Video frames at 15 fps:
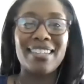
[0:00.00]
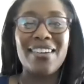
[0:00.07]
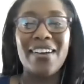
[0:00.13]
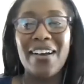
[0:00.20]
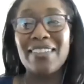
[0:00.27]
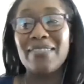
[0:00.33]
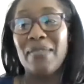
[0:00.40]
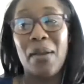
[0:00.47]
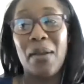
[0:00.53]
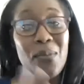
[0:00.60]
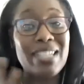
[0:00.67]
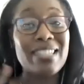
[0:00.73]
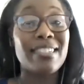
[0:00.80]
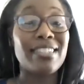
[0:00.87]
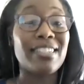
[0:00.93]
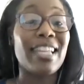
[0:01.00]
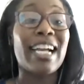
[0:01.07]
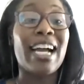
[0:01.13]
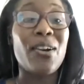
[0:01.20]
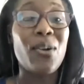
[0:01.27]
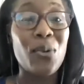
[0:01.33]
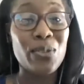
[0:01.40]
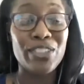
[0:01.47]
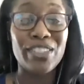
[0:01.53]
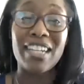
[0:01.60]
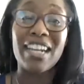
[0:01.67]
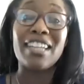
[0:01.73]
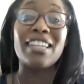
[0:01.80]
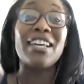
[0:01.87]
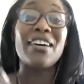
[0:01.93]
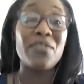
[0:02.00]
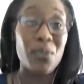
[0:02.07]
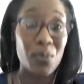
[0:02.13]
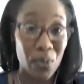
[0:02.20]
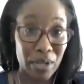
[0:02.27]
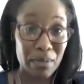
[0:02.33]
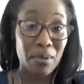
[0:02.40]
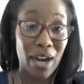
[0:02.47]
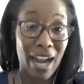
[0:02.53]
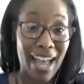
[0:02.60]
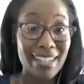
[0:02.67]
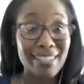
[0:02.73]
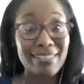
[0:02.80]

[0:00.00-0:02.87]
It wasn't until I got older that I loved the word brat.